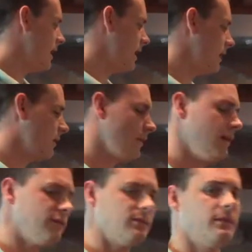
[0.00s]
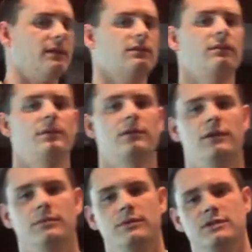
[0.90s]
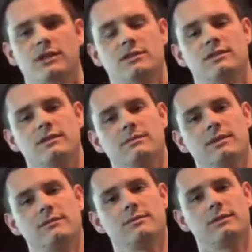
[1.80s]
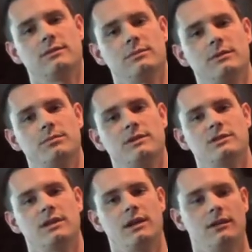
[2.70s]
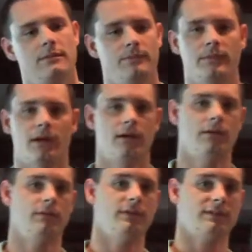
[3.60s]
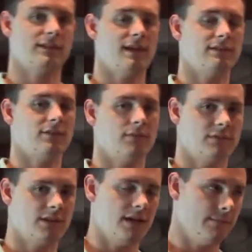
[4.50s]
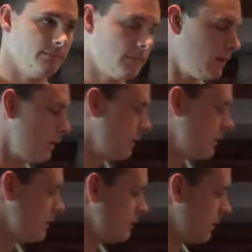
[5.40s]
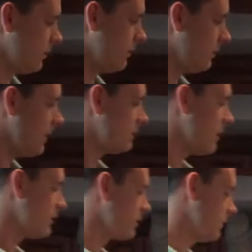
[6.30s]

and they have something that's going to be called depreciation expense because we depreciate our fixed assets over time. So that's also